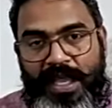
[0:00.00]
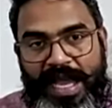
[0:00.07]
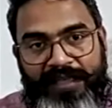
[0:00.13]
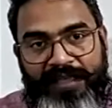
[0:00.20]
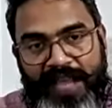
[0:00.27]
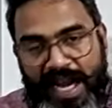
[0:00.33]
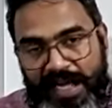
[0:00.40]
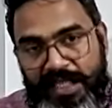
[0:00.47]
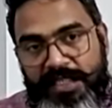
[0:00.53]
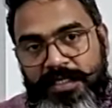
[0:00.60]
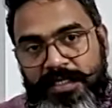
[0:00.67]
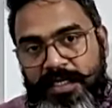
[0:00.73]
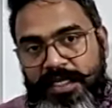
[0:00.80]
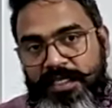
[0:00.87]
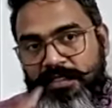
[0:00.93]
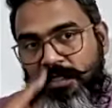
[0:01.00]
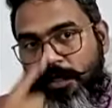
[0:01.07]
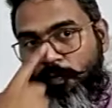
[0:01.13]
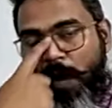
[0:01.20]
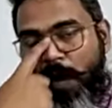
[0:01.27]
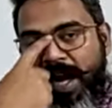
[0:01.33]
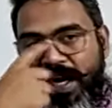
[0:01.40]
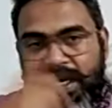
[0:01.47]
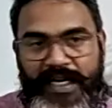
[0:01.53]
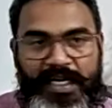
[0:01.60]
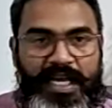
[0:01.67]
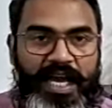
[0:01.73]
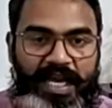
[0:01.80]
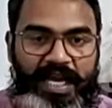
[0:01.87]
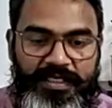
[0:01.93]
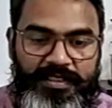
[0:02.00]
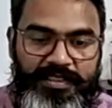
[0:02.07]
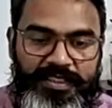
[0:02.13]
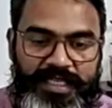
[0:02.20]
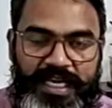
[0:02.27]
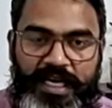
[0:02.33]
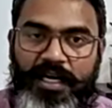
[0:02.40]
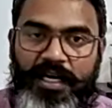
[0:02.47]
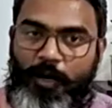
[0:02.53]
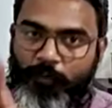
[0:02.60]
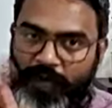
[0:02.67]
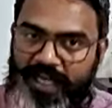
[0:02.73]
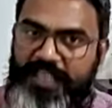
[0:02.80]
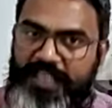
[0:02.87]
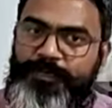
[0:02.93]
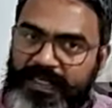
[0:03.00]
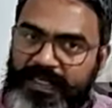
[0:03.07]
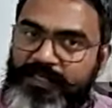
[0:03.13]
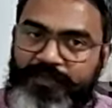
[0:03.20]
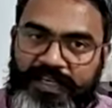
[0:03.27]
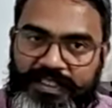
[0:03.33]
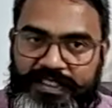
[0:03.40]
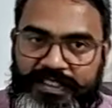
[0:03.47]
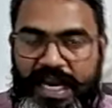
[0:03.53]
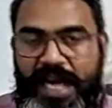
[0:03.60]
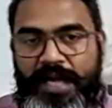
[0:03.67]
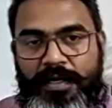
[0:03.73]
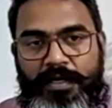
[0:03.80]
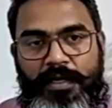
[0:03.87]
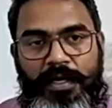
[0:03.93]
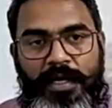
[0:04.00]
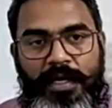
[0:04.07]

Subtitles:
And that is the reason why India has taken a very specific stand.